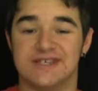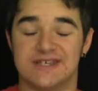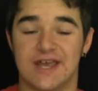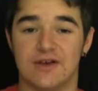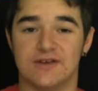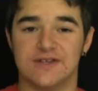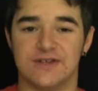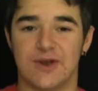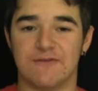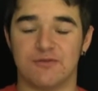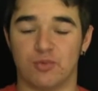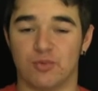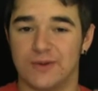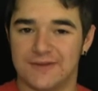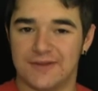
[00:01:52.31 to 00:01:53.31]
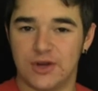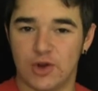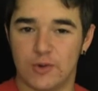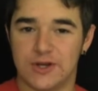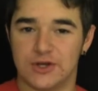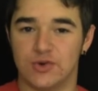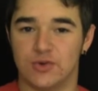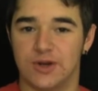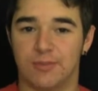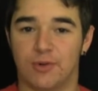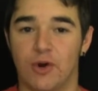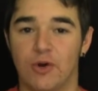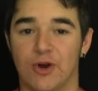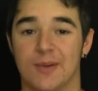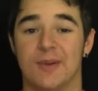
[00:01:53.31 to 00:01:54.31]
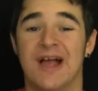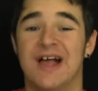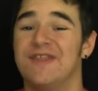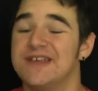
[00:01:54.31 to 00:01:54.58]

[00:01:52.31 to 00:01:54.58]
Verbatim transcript: skills and you have to really know what you're doing to program.